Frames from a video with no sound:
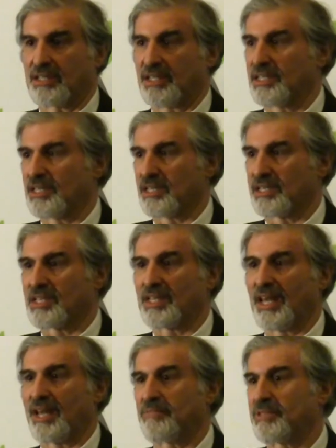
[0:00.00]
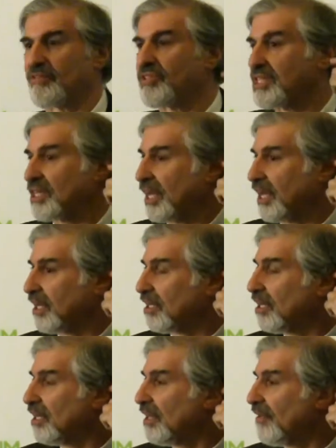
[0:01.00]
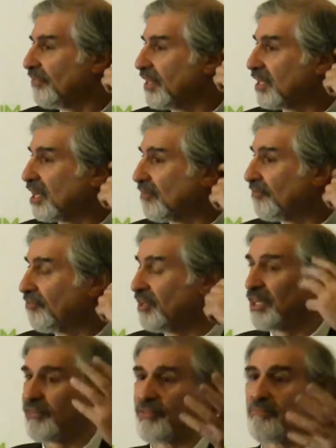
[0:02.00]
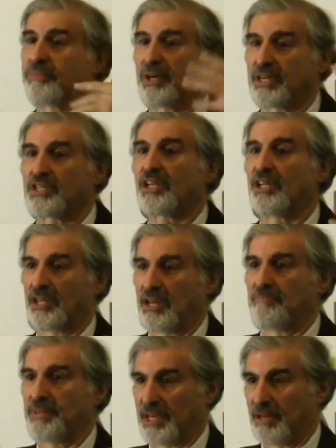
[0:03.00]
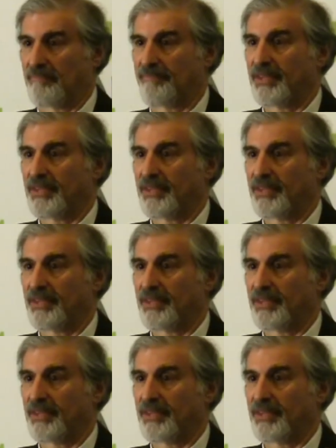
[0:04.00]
These are slabs of slate that come really from British Columbia